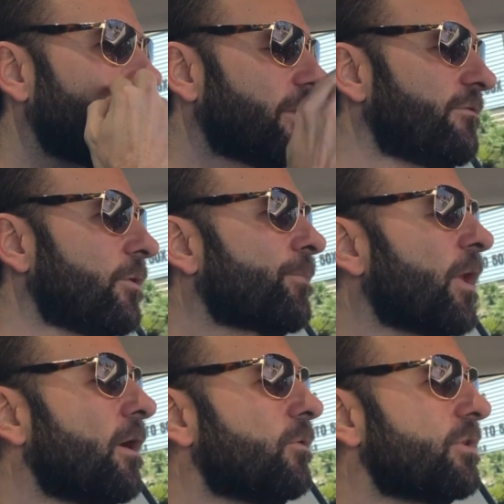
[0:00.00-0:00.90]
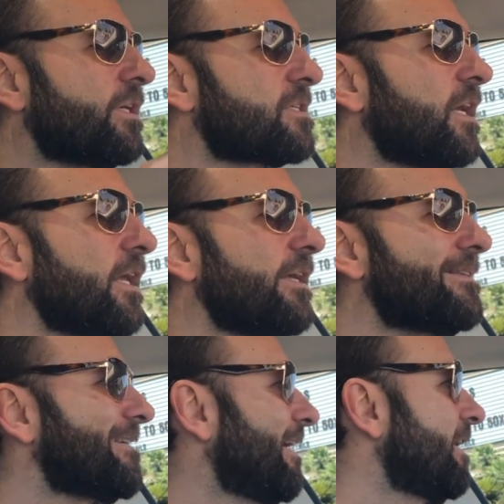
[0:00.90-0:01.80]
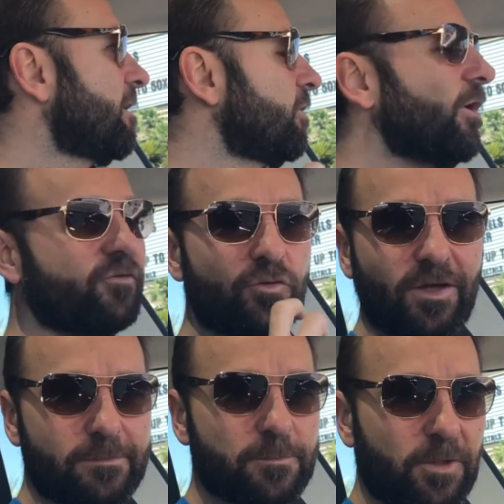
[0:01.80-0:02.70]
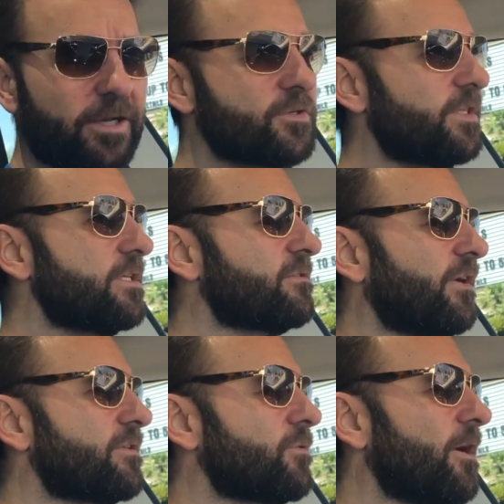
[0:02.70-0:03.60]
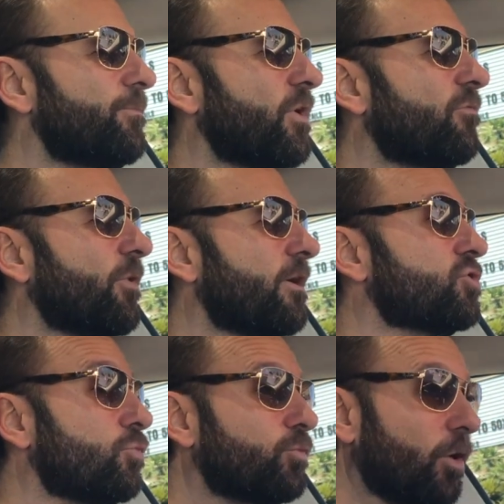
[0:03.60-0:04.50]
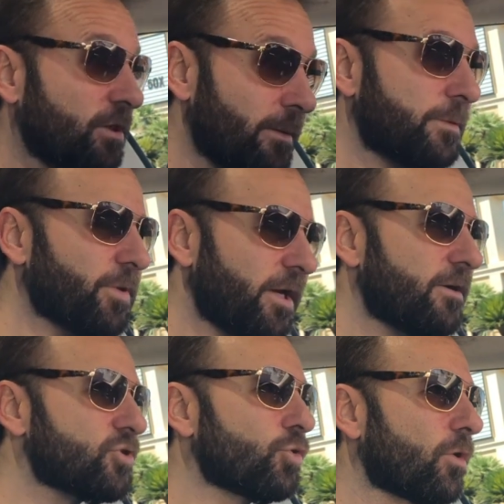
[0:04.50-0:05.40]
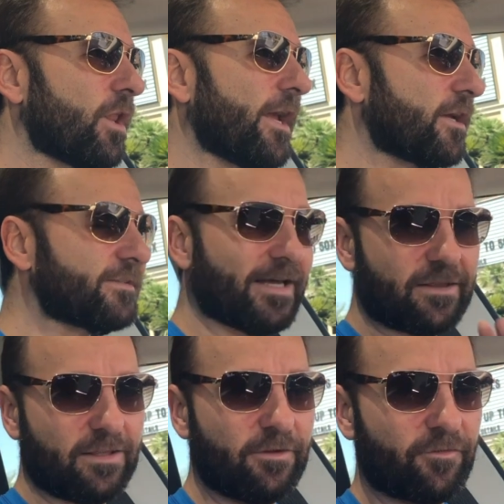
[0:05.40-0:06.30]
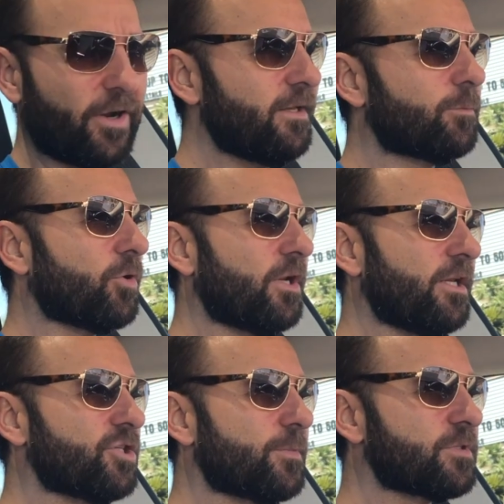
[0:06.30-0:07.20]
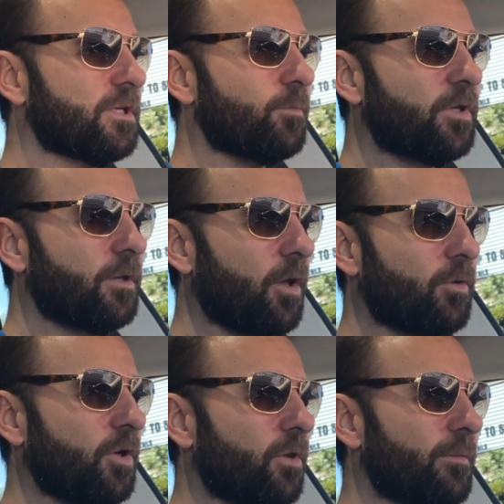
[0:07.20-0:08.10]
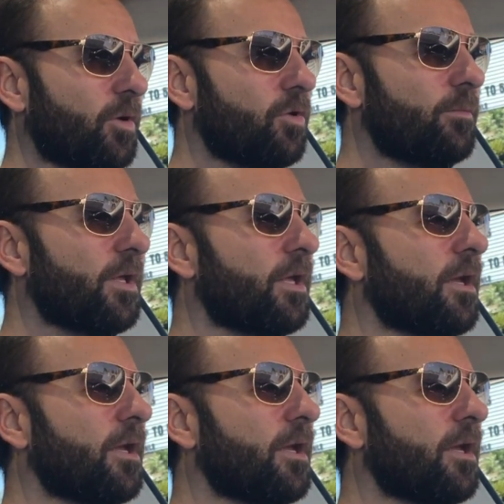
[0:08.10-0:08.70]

uh, leave you with this is uh, you have two types of players in these events, right? You have players who are limit players who are like deathly afraid to put any chips in and PLO and no limit hold'em.